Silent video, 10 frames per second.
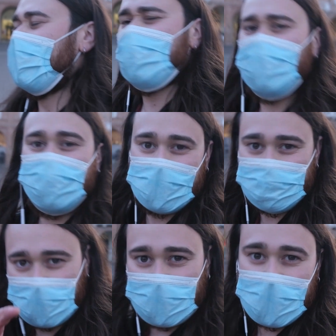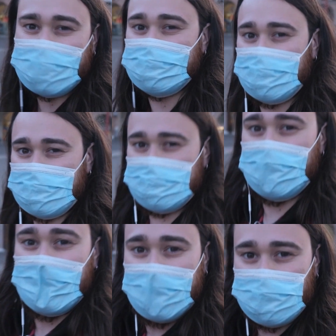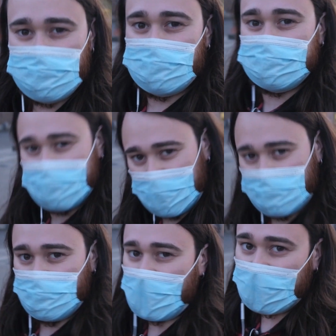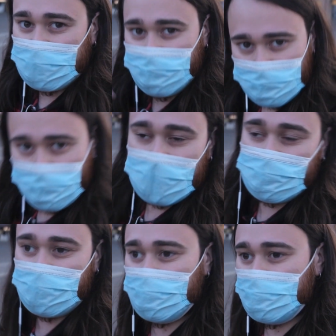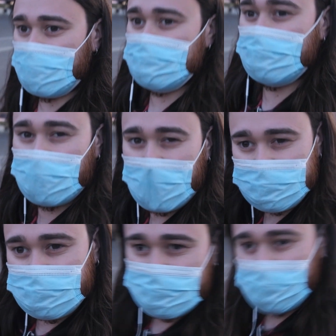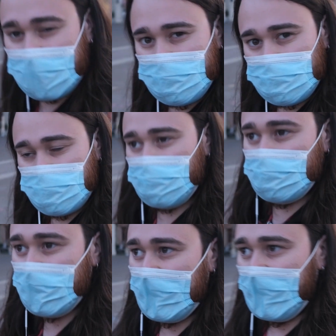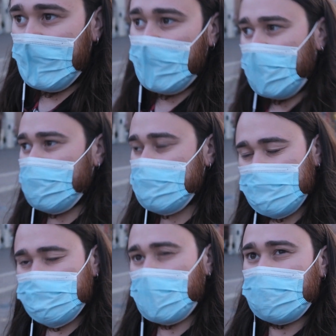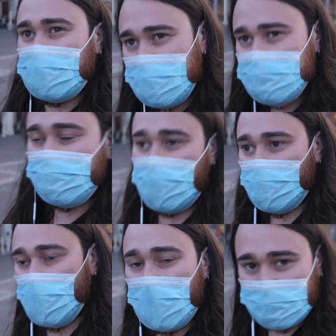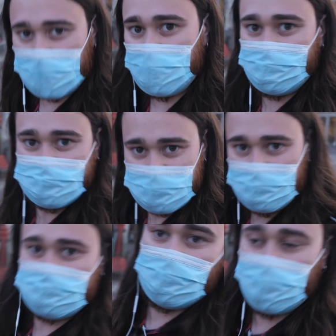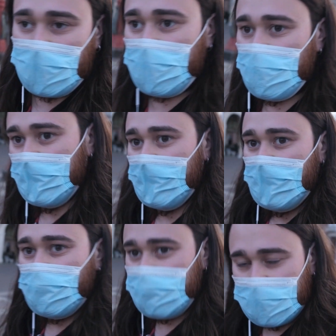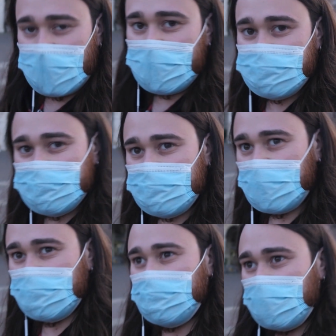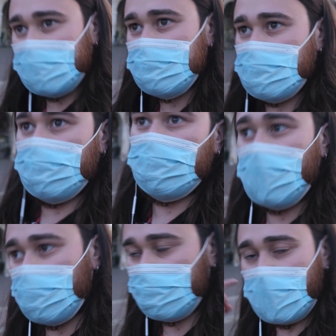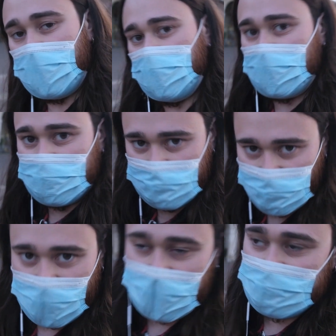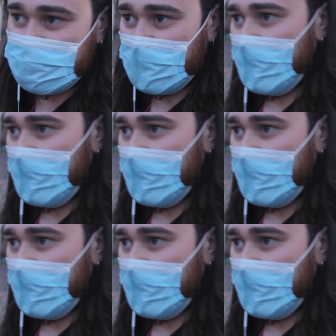I think without the glasses it should stick to the eye even better, because the glasses tend to, at least from what I've seen so far with the glasses it tends to not recognize the face,